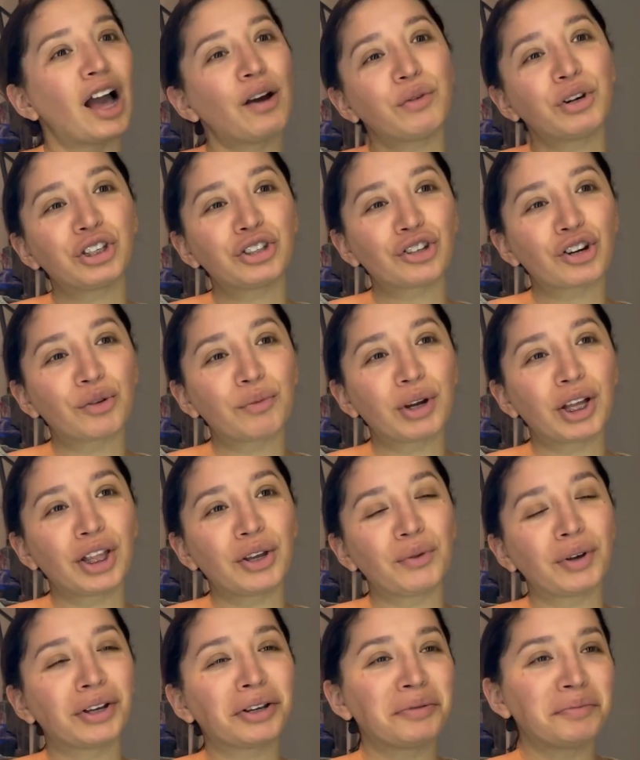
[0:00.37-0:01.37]
Hi, what's up, Grimelly?
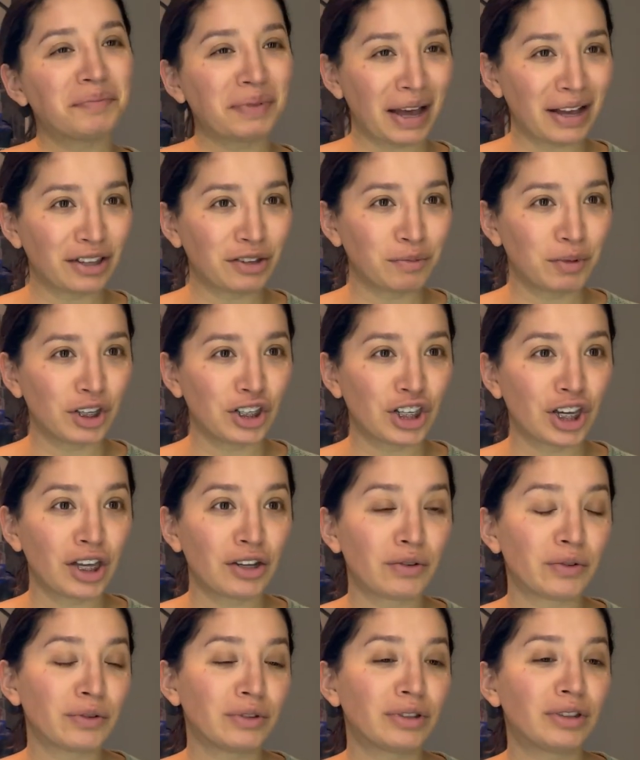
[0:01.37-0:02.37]
Welcome back to my
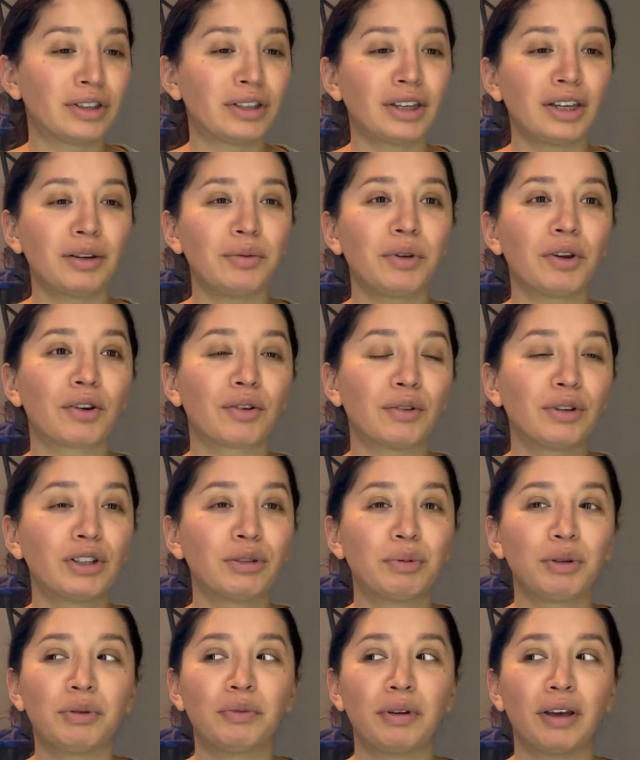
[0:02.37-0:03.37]
channel. Today we are going to
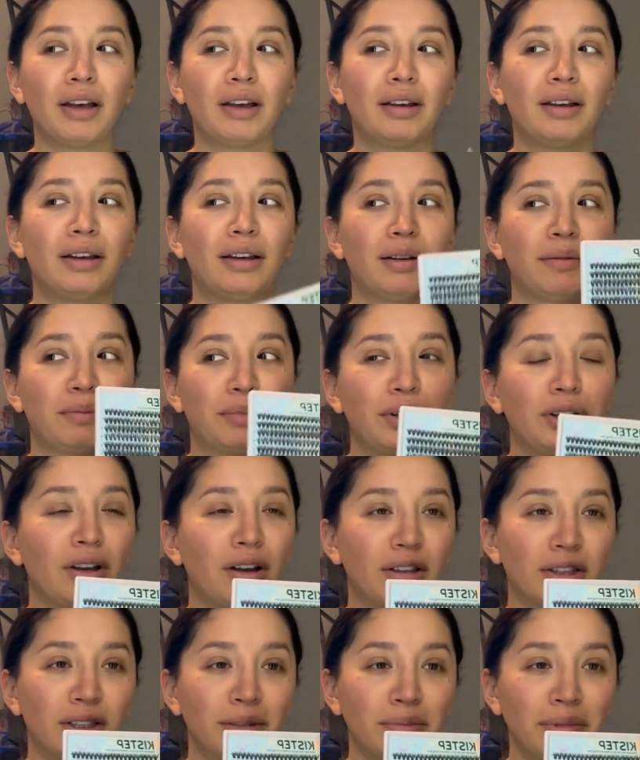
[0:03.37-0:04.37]
be putting
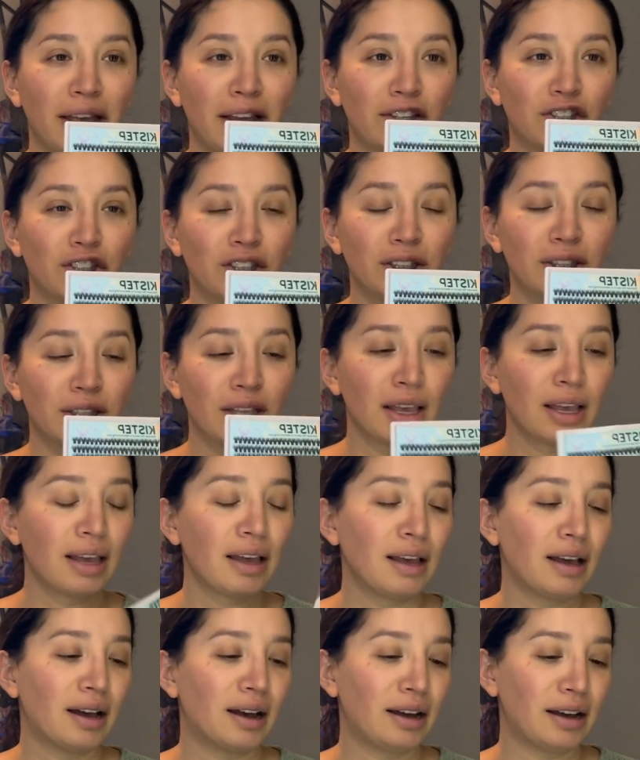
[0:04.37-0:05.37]
on some lashes.
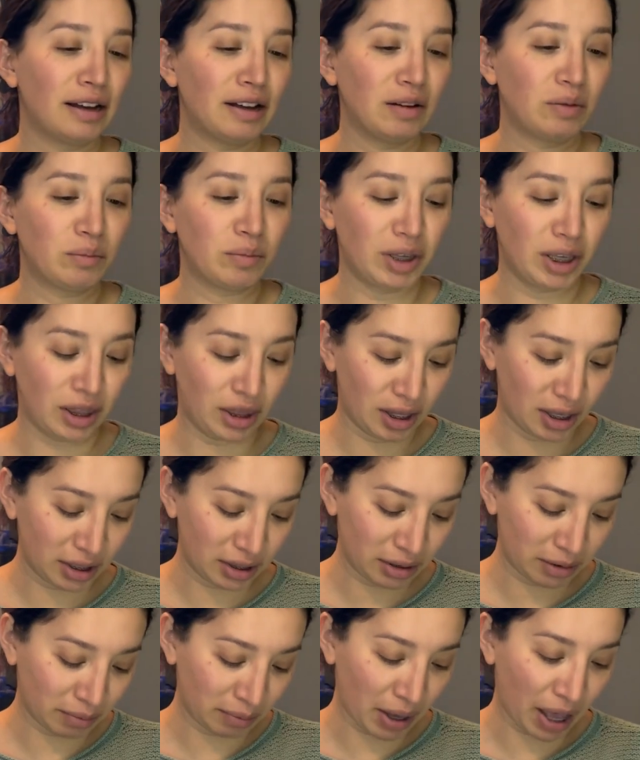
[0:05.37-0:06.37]

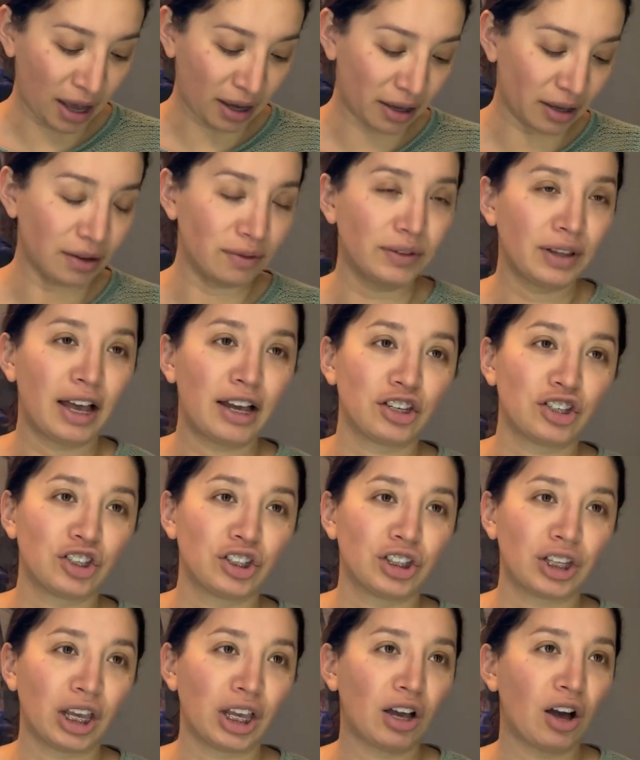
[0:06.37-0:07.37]
This packet of
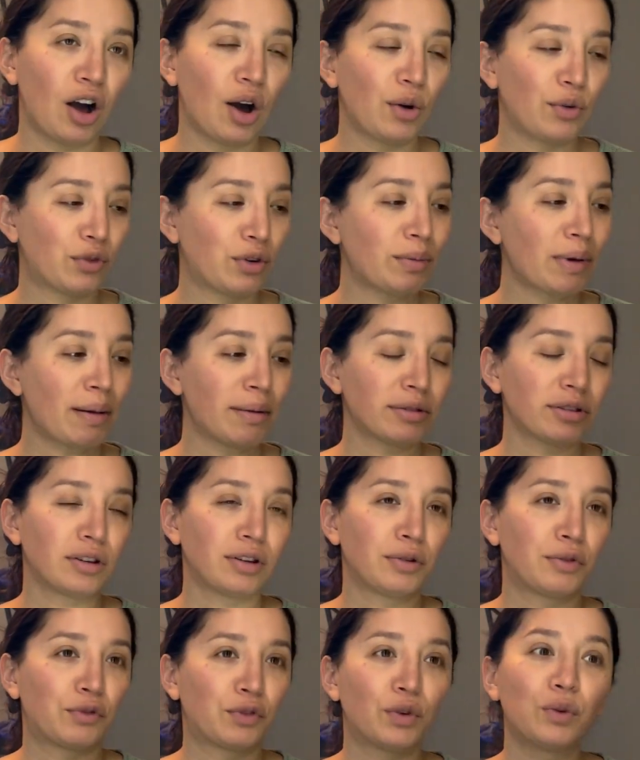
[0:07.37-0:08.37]
lashes I got from
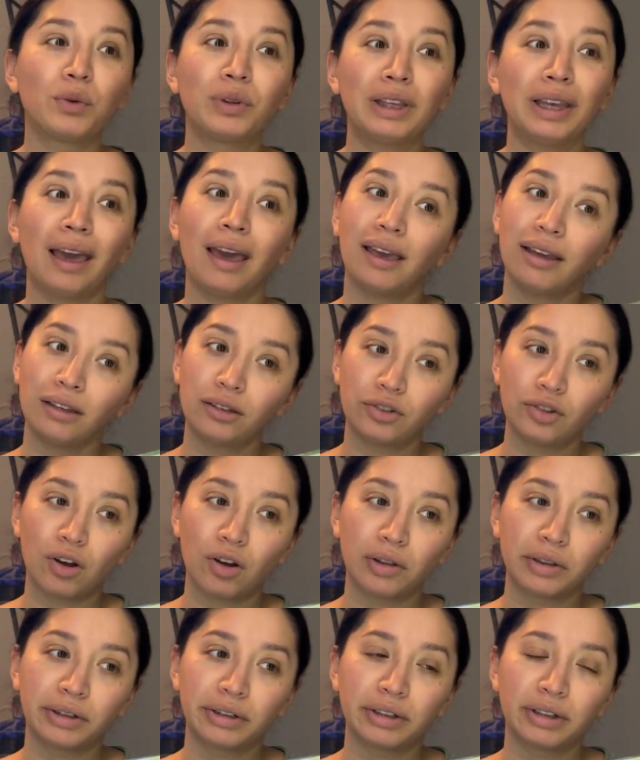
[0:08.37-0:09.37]
Amazon for only
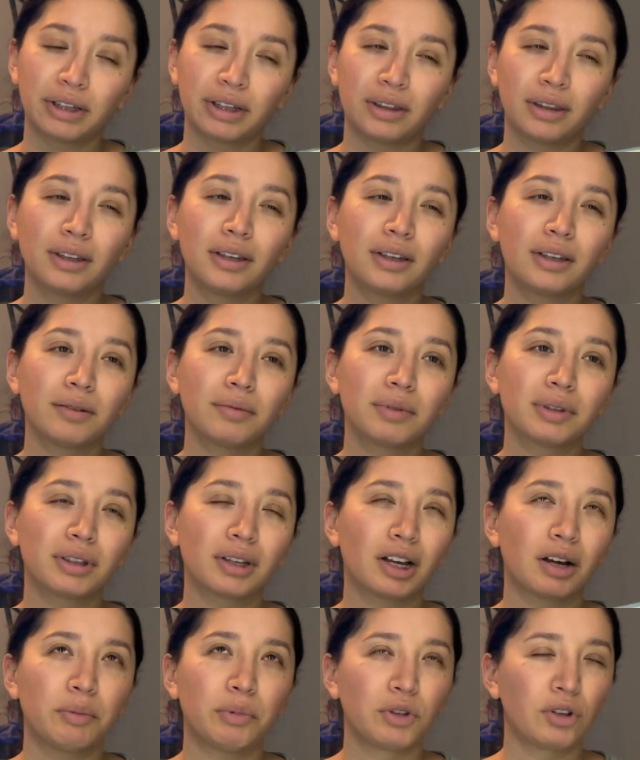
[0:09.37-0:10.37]
$8. I think it was a
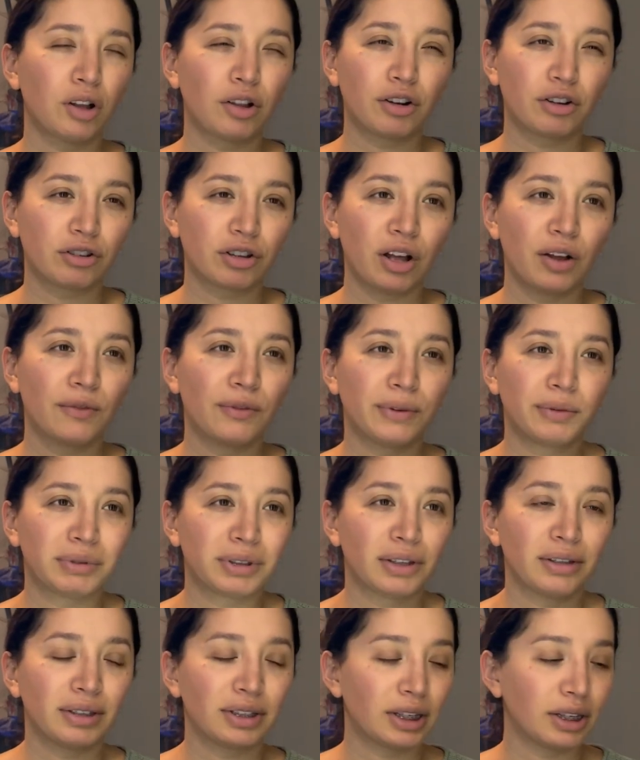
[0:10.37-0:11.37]
couple dollars off. It was
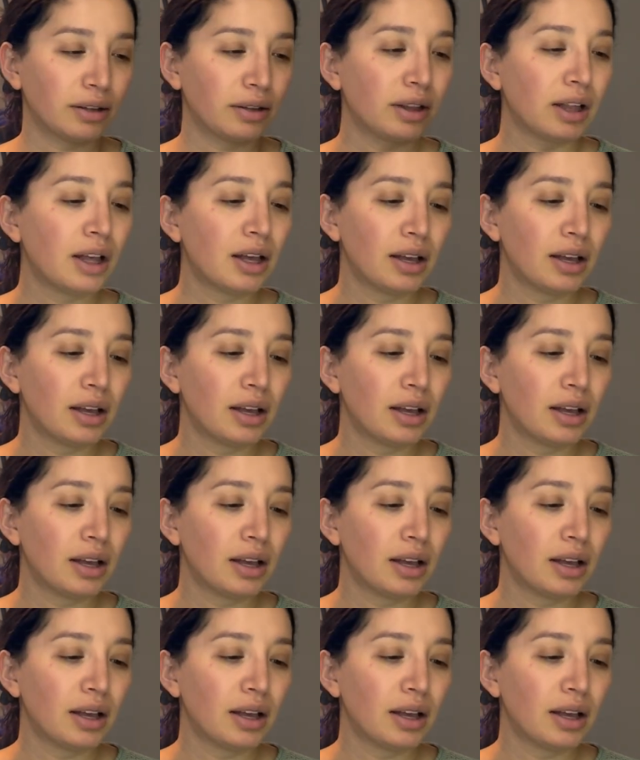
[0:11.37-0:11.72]
on sale.